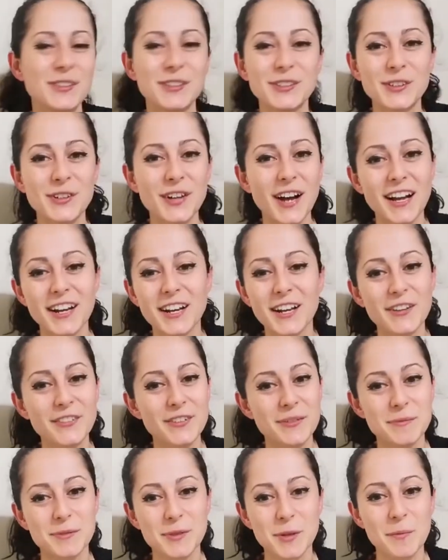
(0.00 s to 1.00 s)
dog. I love
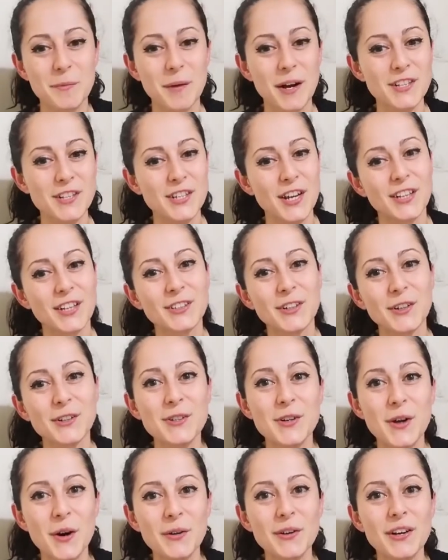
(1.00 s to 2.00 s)
him so much. I don't
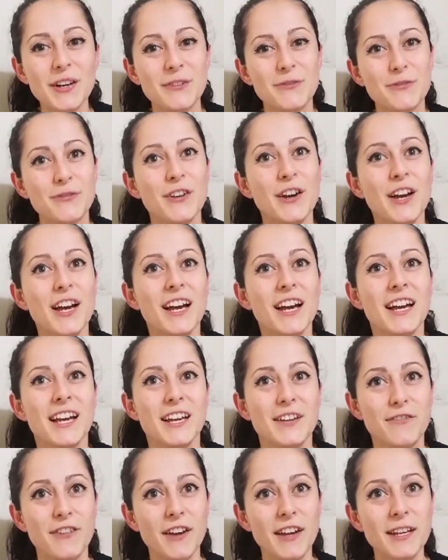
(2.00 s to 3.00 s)
know
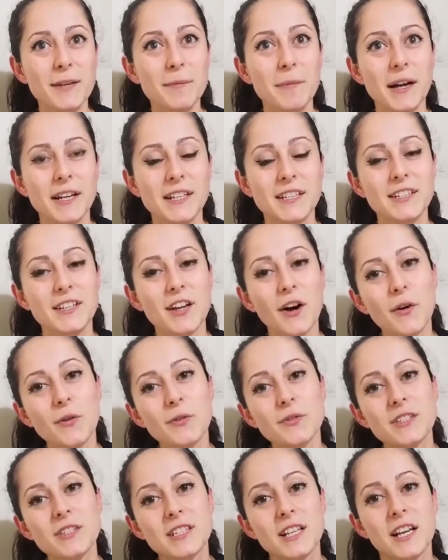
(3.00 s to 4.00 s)
if anybody
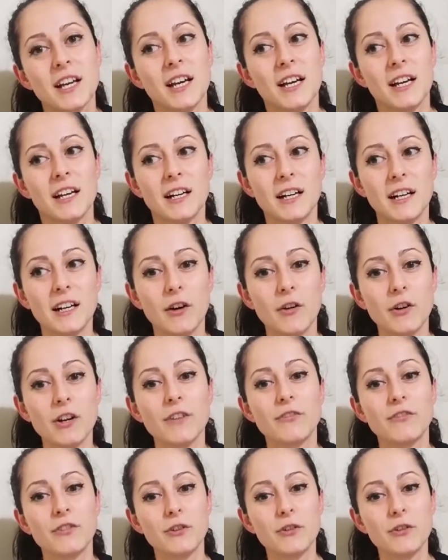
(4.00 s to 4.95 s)
knows, or if